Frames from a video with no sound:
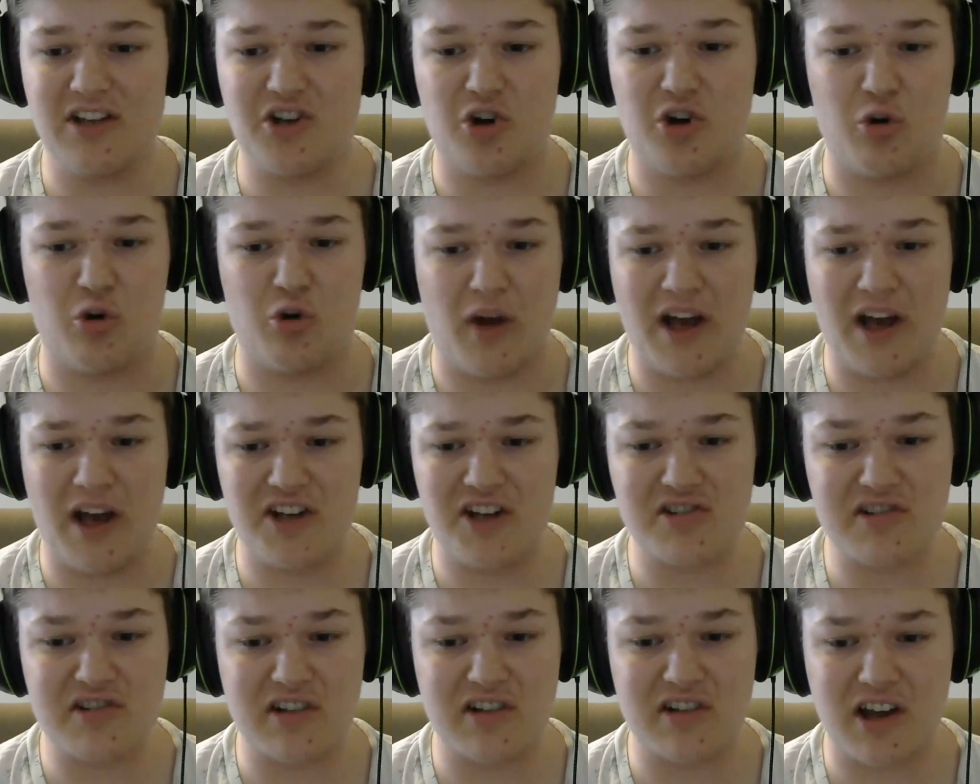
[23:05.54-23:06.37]
It
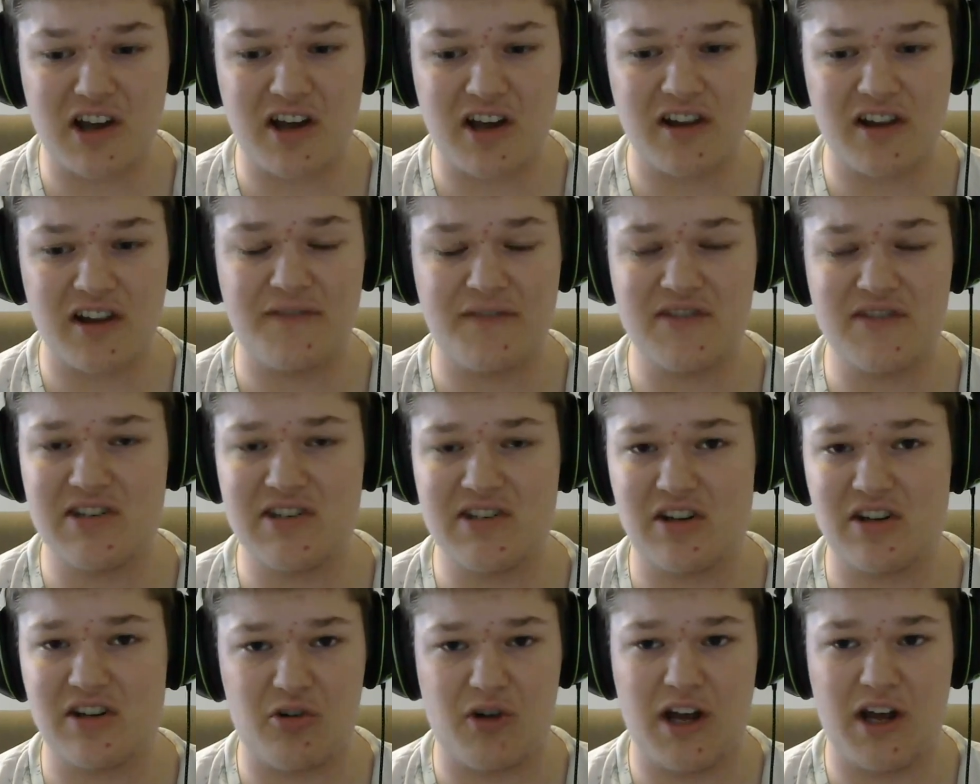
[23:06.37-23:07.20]
crashes a lot. I've seen
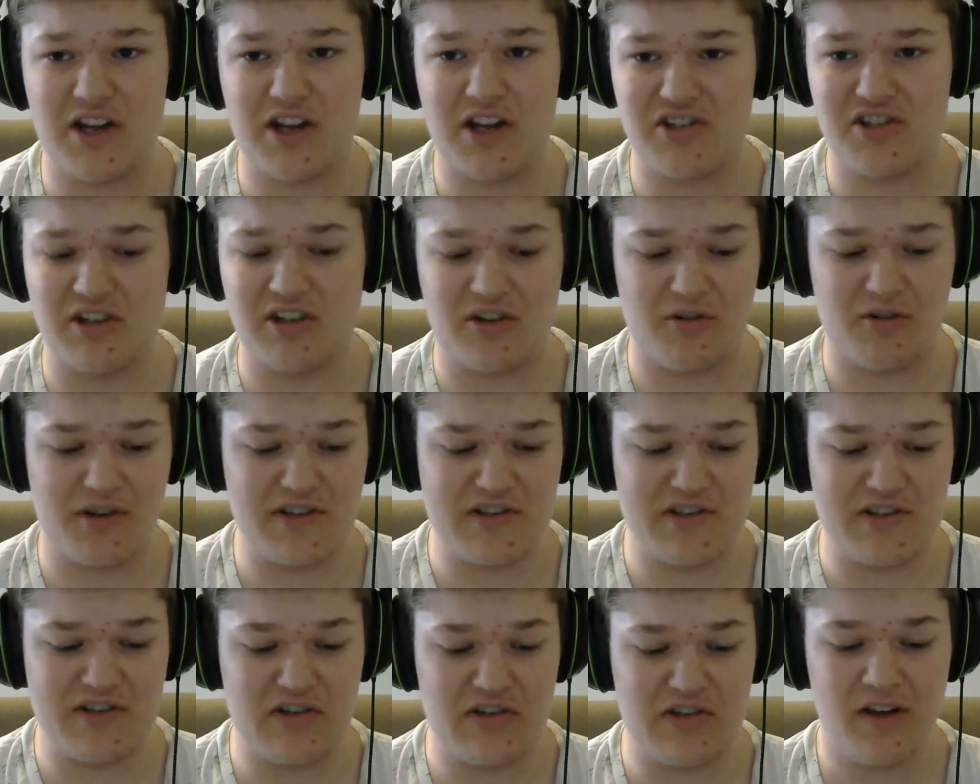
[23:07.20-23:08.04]
it crash like
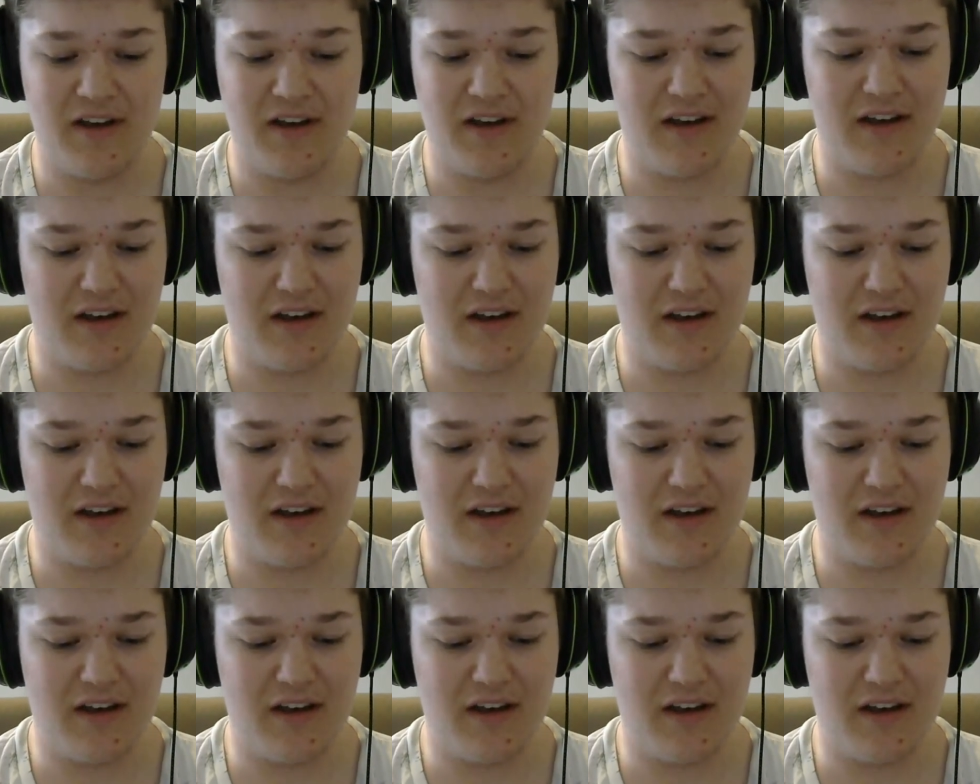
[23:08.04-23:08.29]
crazy.